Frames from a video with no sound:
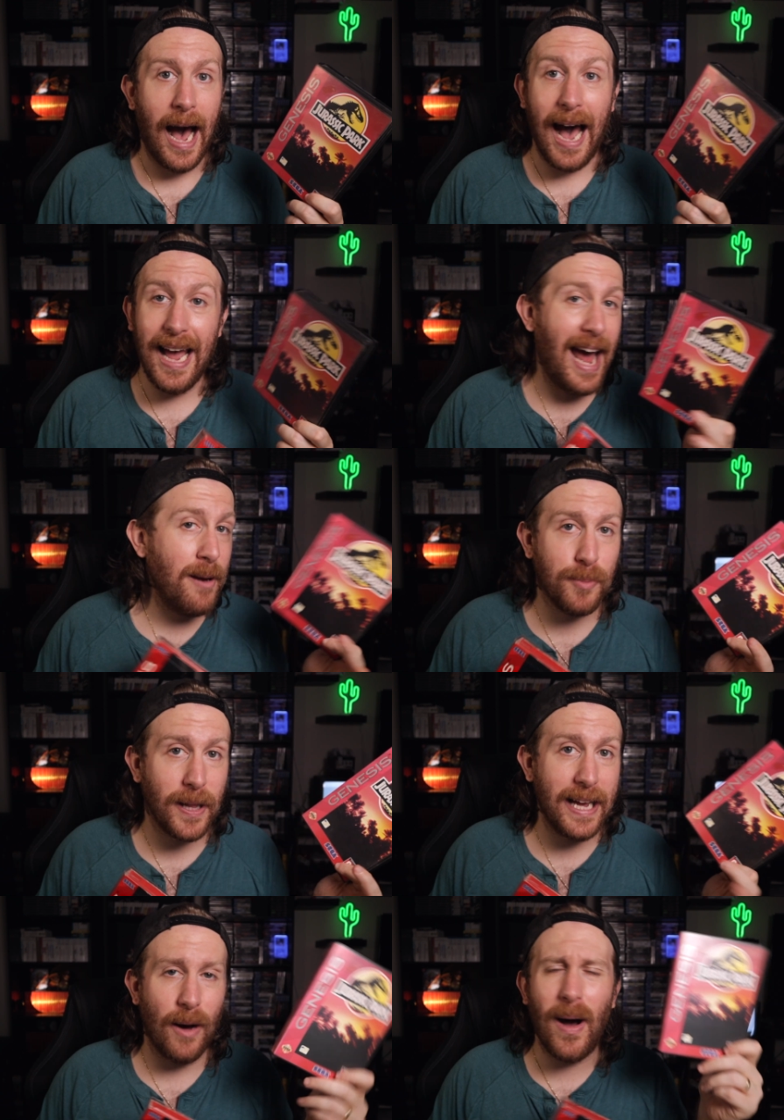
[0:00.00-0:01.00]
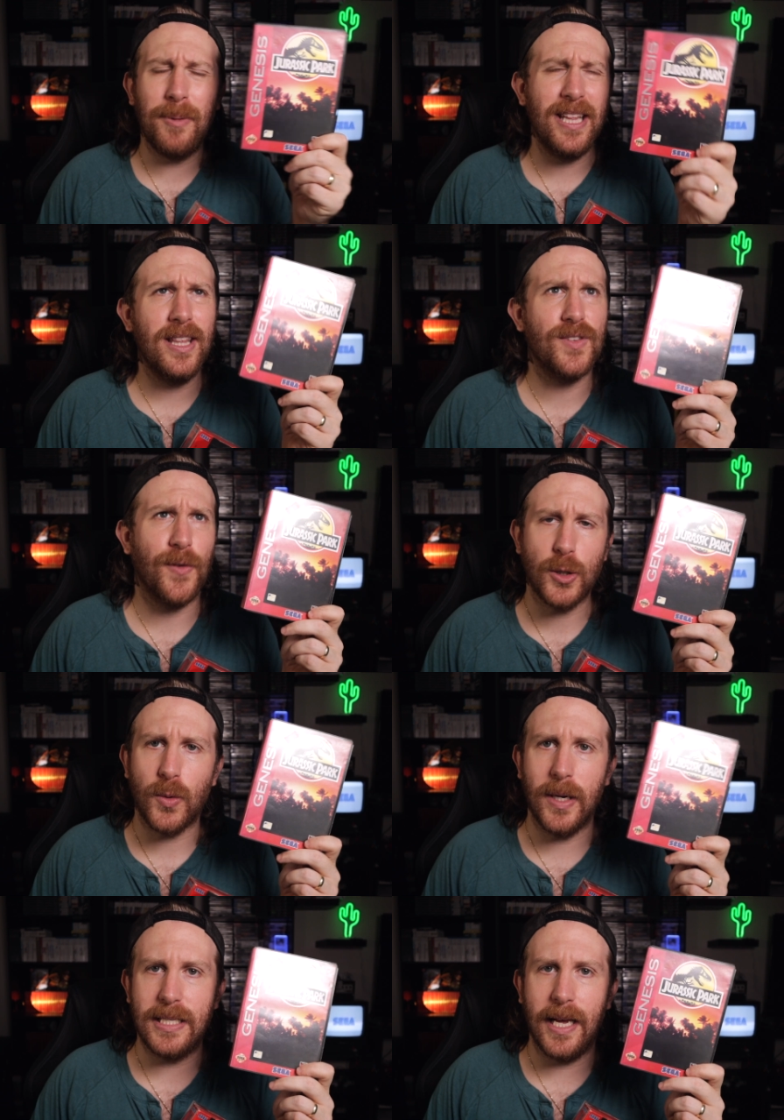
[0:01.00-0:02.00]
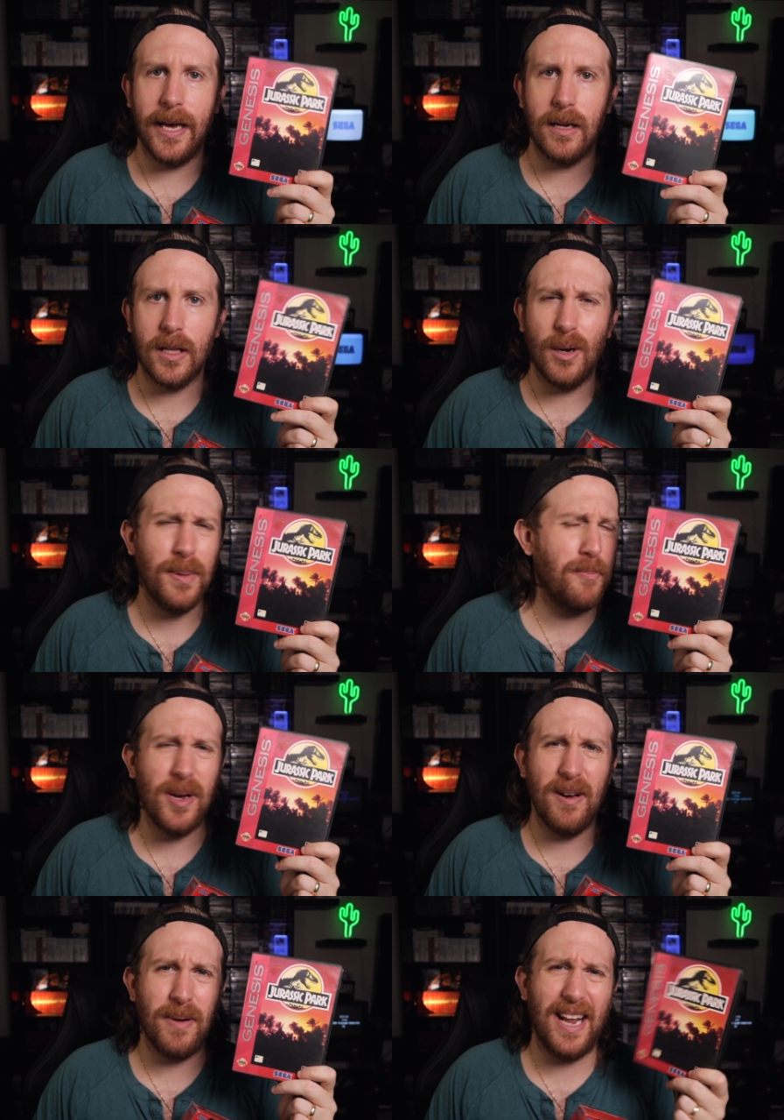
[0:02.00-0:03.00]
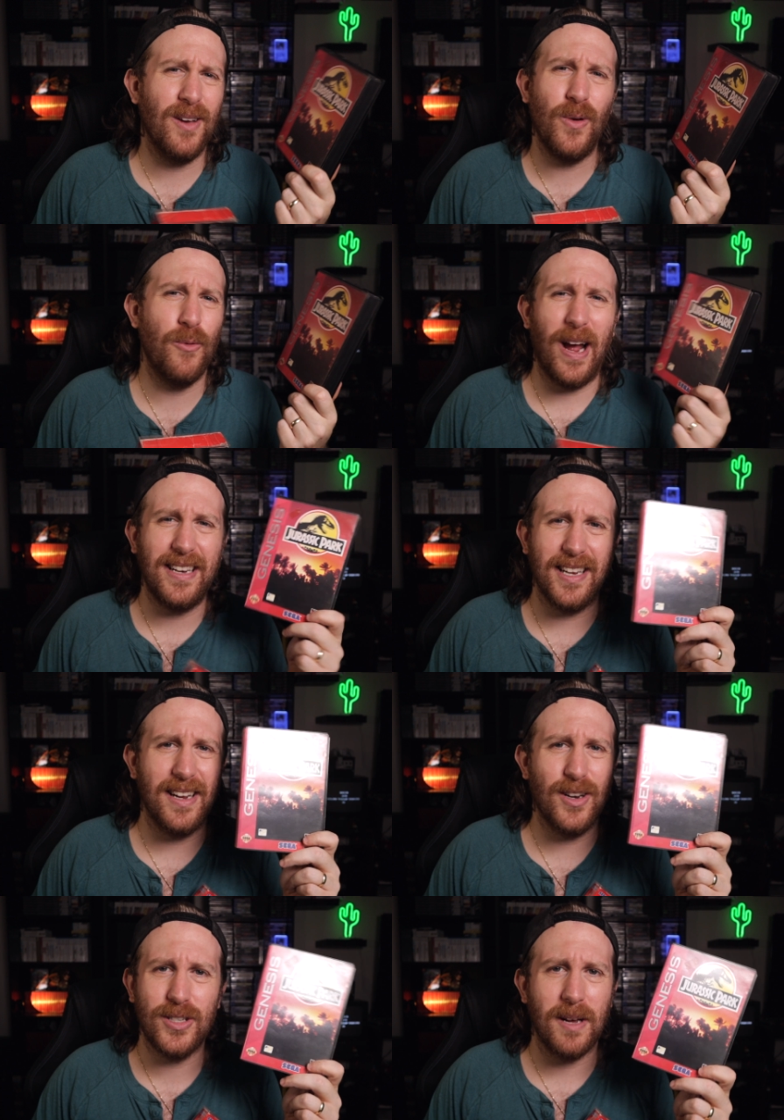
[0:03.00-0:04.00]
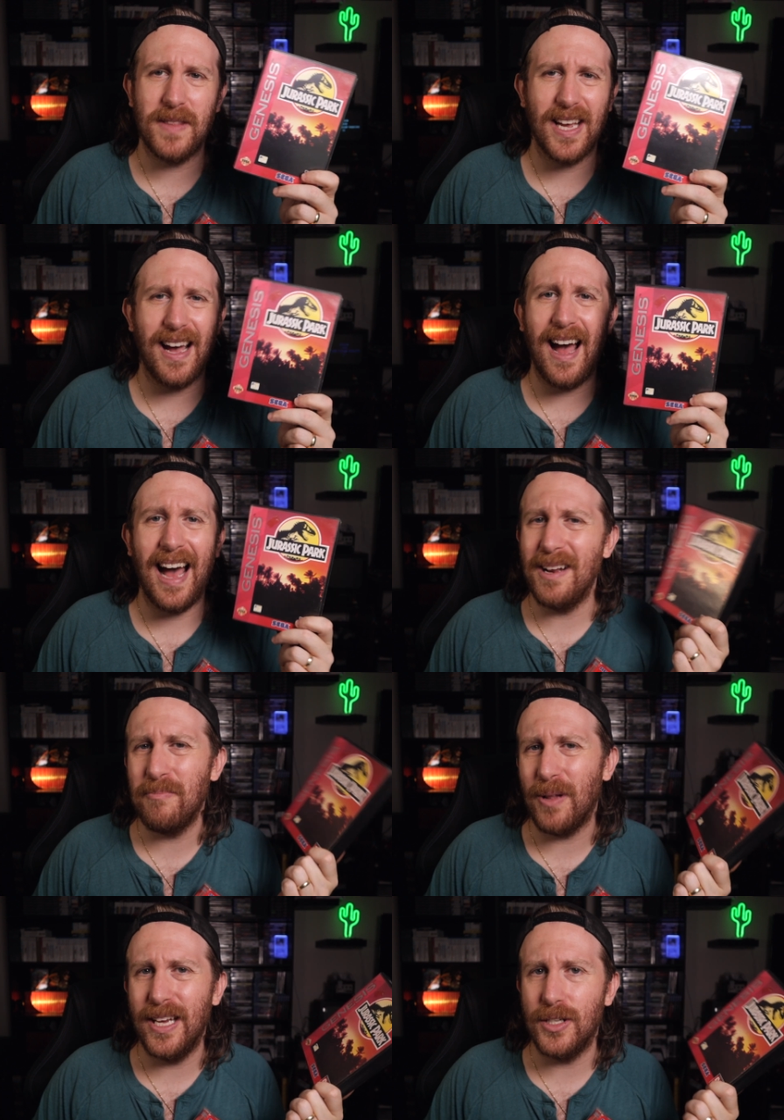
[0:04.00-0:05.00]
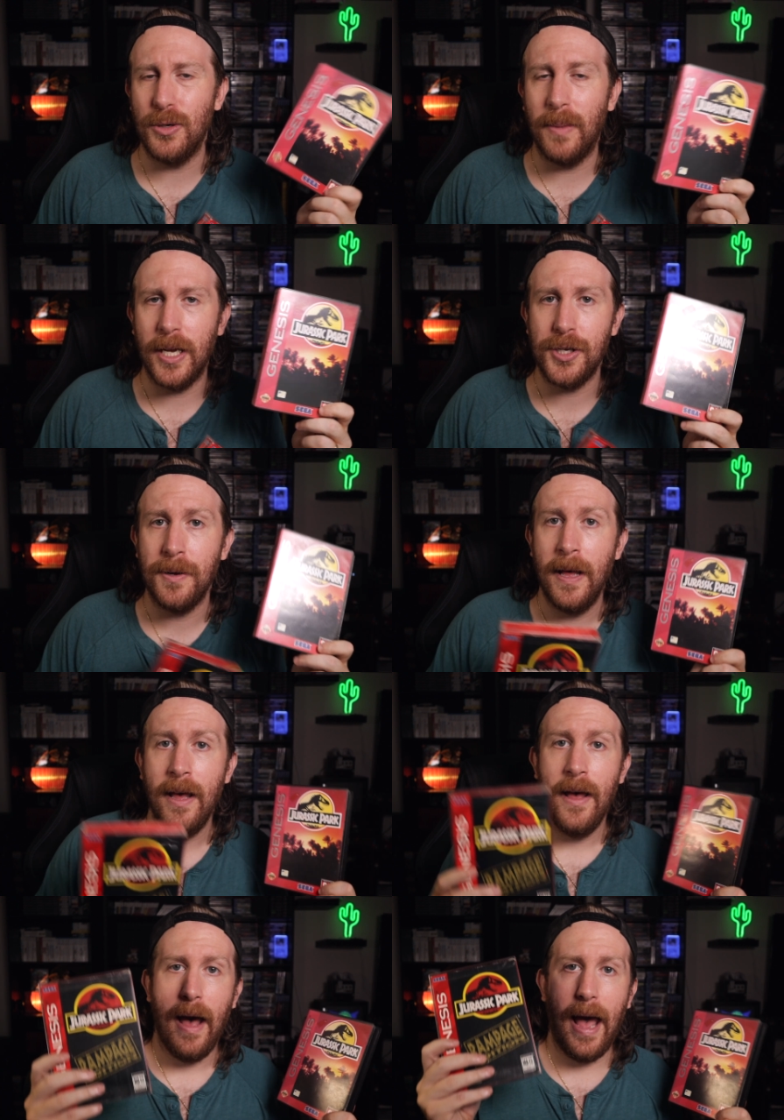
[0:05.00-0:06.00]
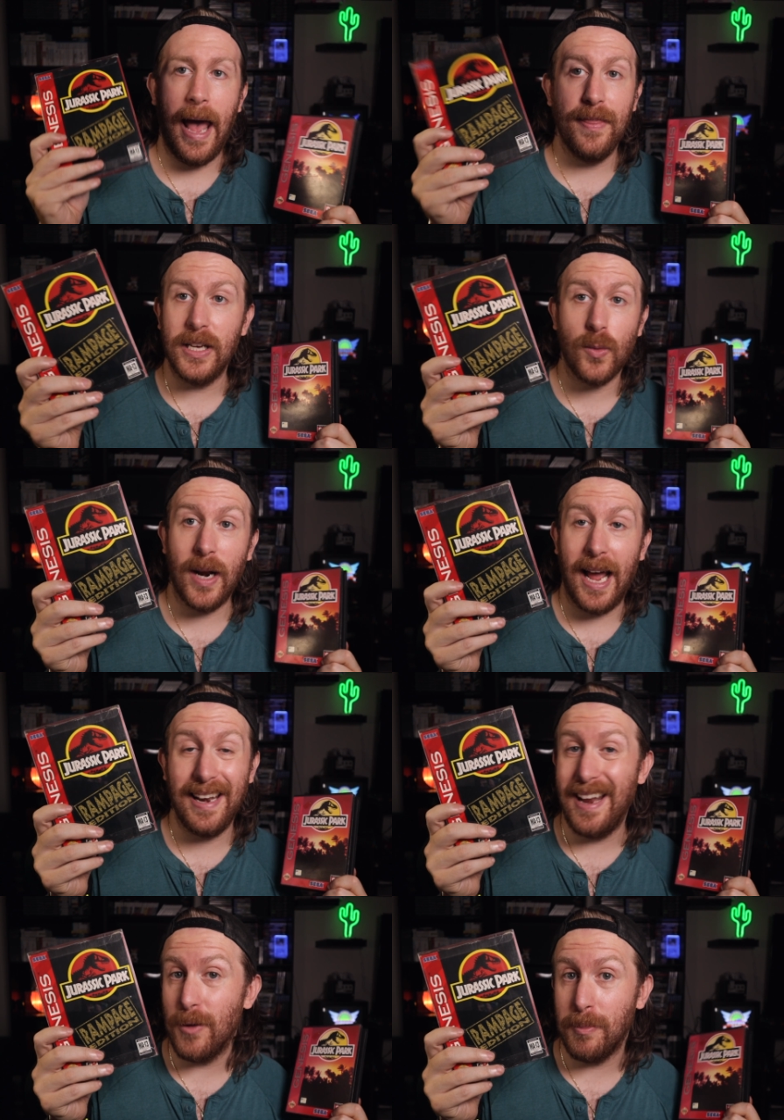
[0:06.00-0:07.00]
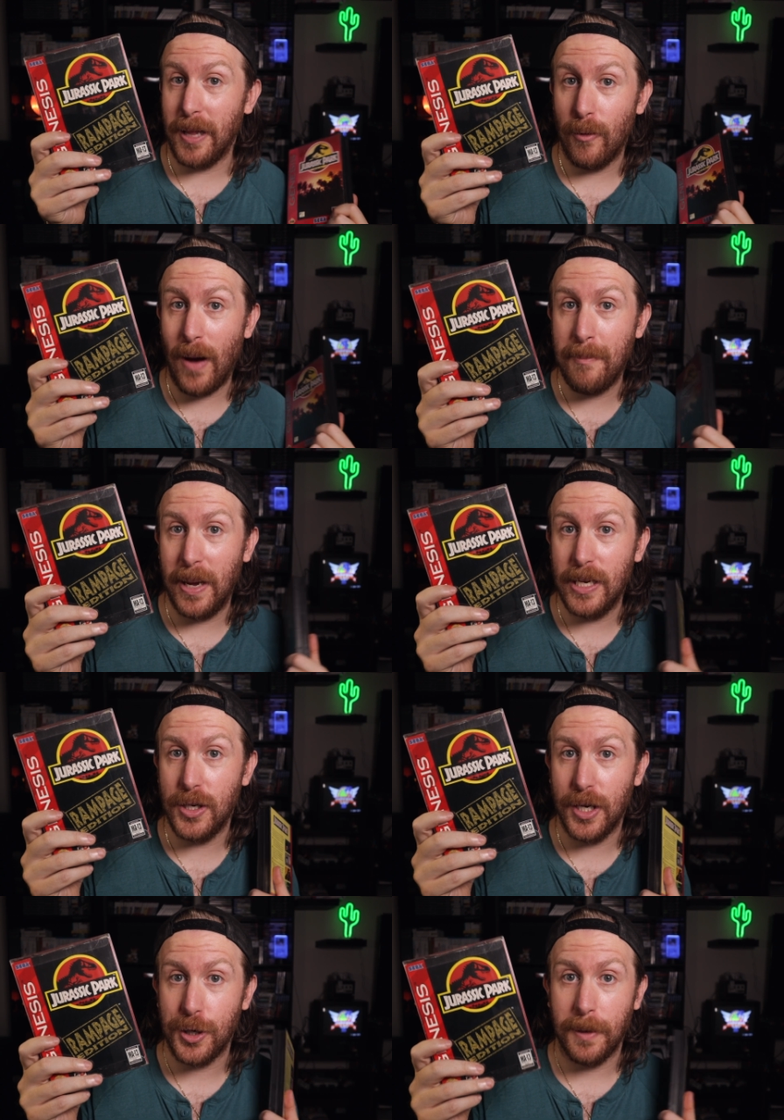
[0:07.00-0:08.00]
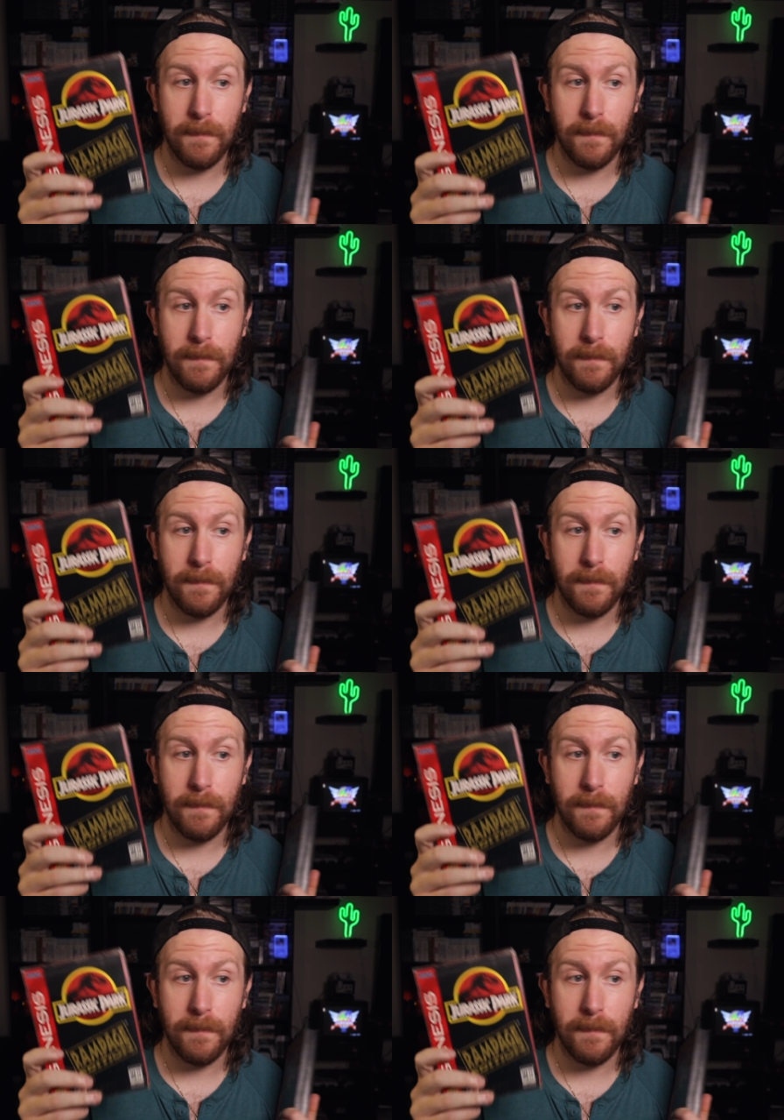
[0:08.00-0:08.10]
I played this first one as a kid a little bit, but I think we rented it or something. I didn't play it too much. And this one I had never played, Rampage Edition.